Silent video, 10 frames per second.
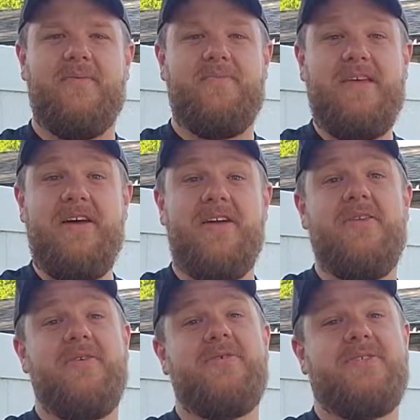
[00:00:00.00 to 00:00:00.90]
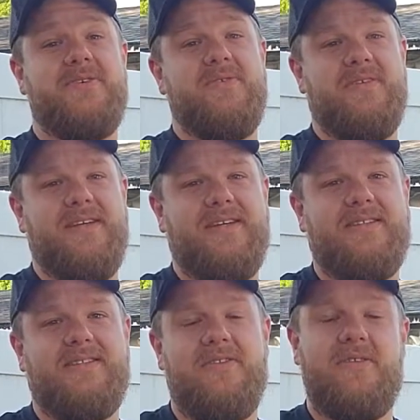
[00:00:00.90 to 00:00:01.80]
beyond those two
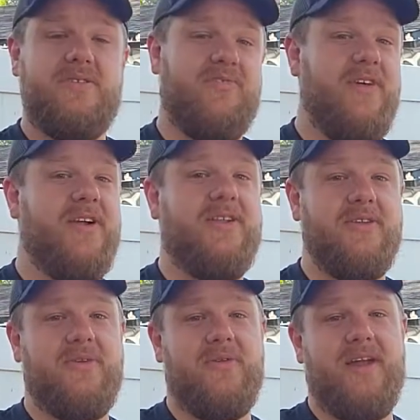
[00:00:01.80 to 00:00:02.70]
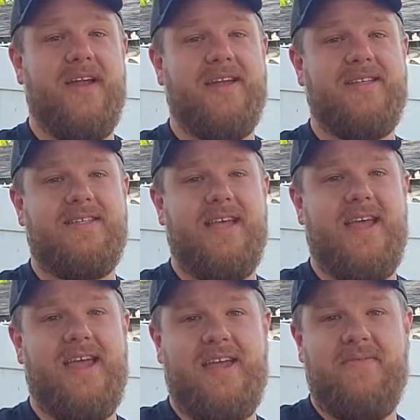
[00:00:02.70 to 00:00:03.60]
things, there's very little that I could
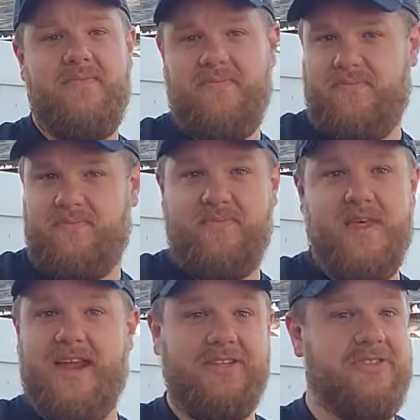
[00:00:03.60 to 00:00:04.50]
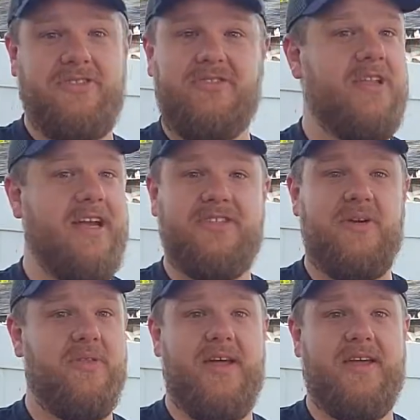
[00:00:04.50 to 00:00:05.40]
say that I
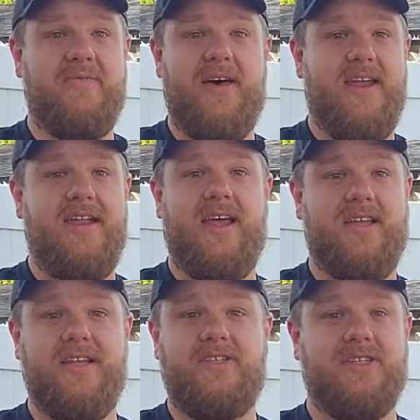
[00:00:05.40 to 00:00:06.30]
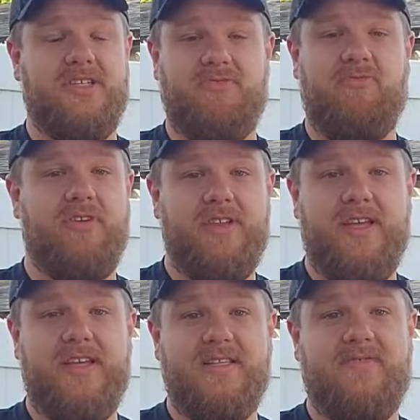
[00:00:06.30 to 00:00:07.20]
don't like about it. It just
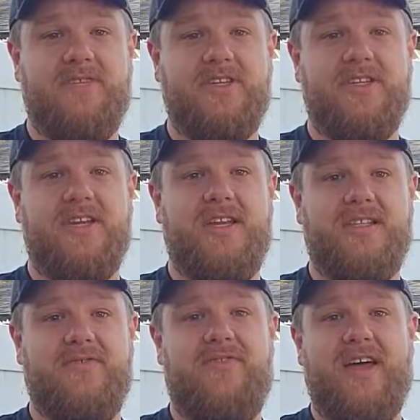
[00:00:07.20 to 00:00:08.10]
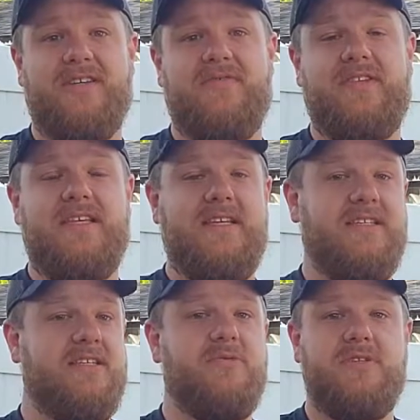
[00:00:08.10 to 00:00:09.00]
really is efficient. It is effective. It's
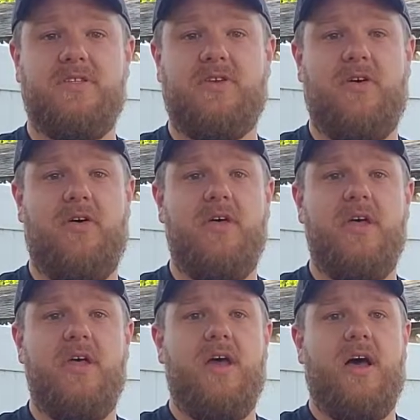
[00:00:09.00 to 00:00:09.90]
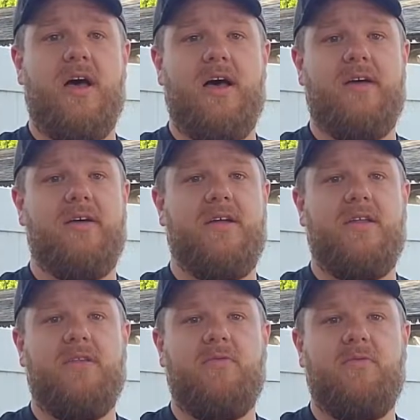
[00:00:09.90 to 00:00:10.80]
easy to install.
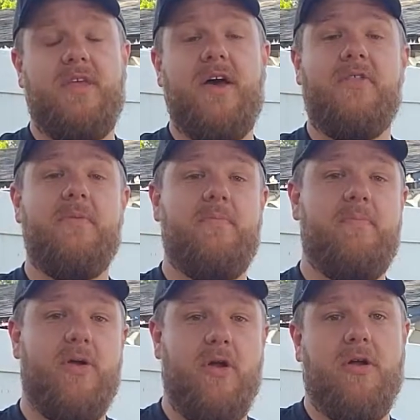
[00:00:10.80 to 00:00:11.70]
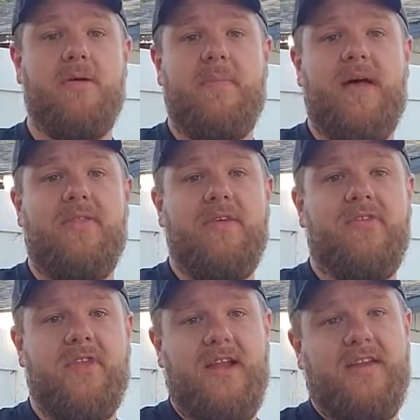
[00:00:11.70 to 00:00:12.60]
The other perk about
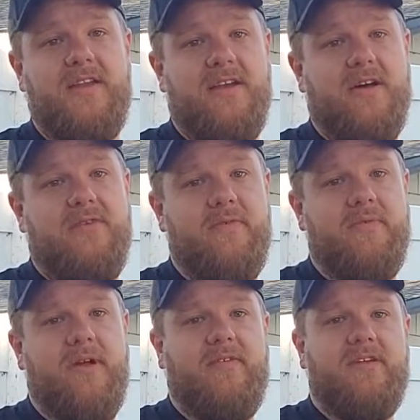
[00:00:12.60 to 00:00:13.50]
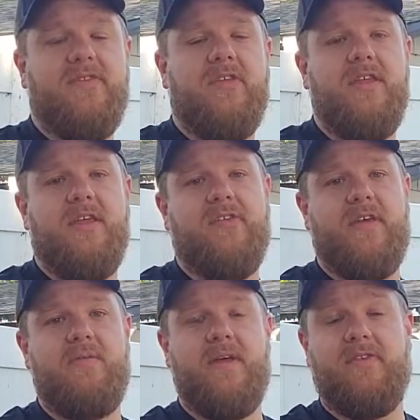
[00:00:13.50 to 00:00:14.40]
this that I didn't cover previously, as
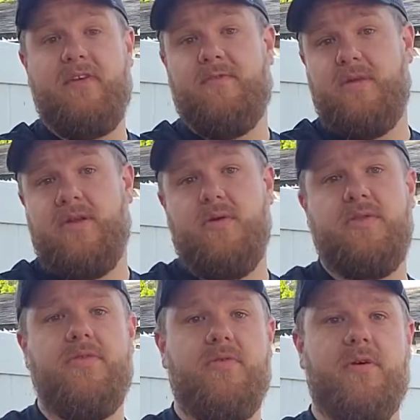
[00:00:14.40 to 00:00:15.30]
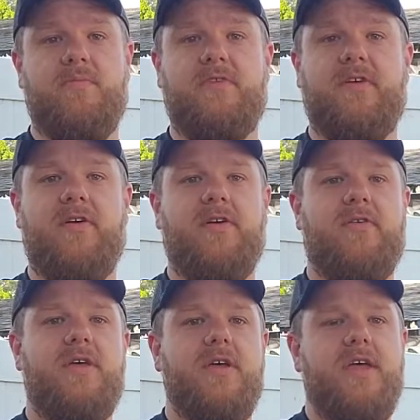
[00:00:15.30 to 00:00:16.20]
I've been going through our
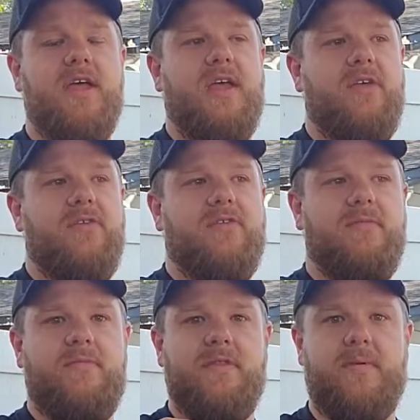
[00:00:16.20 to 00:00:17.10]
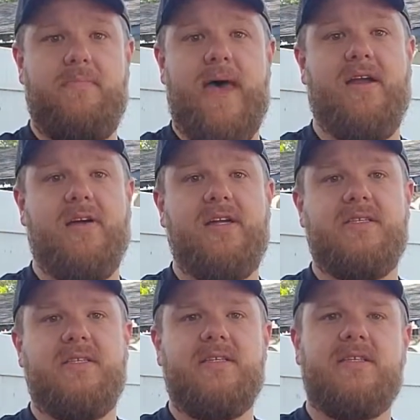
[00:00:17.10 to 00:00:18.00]
material, is the
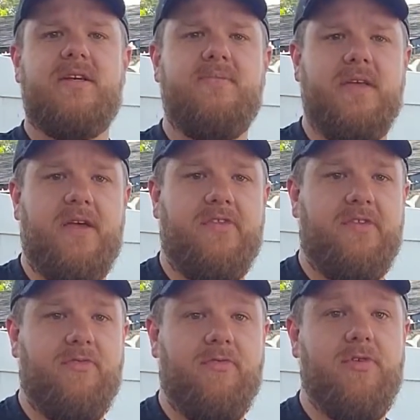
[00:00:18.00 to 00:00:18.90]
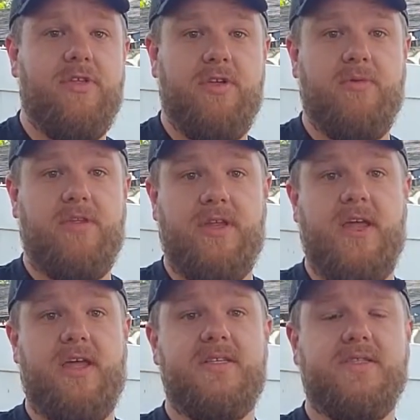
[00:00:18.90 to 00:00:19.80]
batteries. This is something else that's really, really
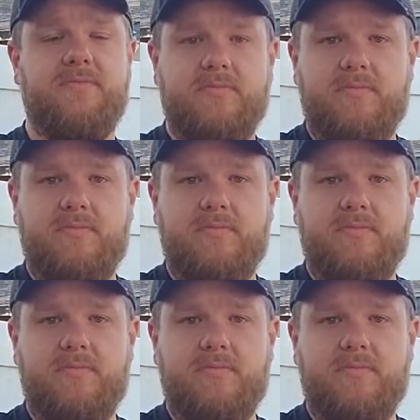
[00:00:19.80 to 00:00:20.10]
nice.